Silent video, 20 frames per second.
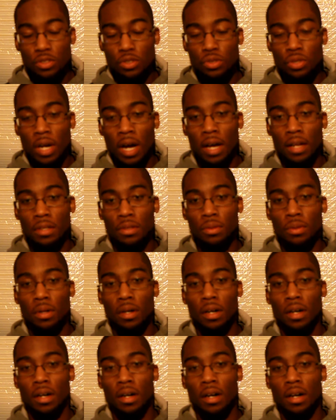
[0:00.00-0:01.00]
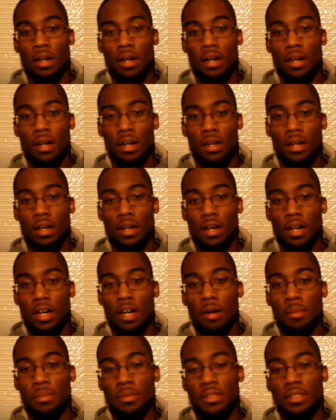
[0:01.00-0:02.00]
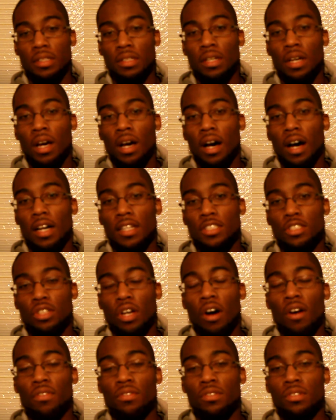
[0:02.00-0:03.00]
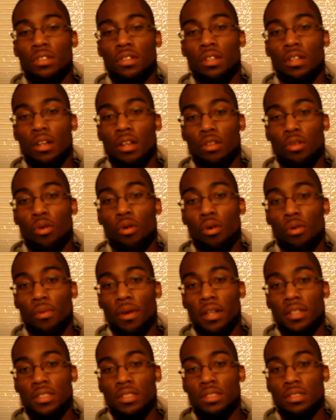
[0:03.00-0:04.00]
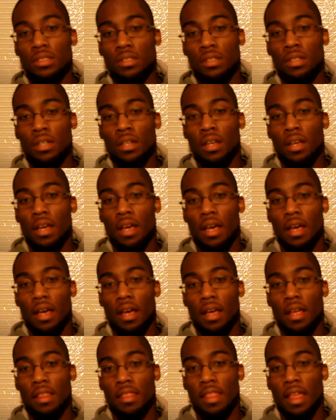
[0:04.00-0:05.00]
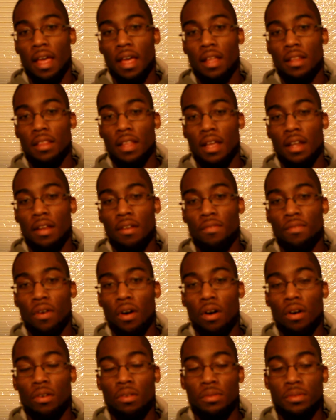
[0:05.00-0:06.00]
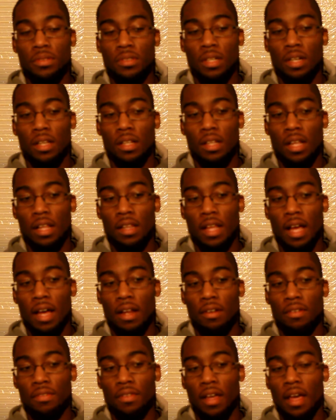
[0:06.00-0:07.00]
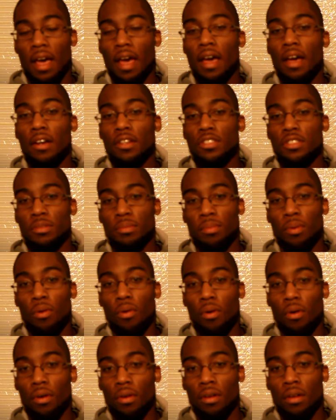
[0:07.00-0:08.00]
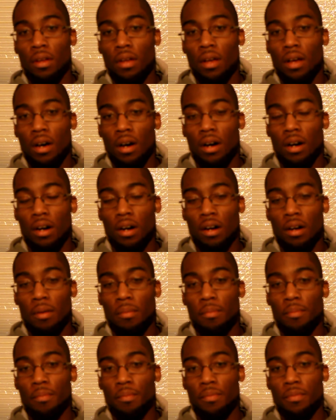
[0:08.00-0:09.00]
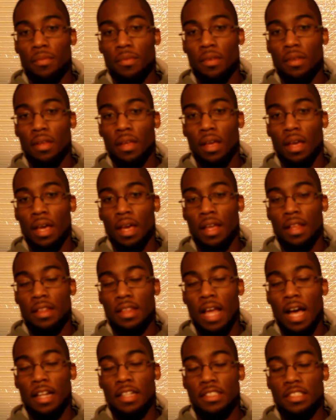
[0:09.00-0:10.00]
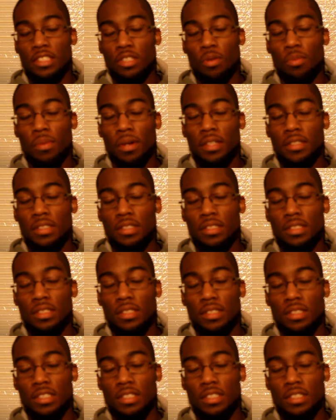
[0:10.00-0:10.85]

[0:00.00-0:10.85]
try to accompany a softer, a lower register, and that involves a lot of air support, and not so much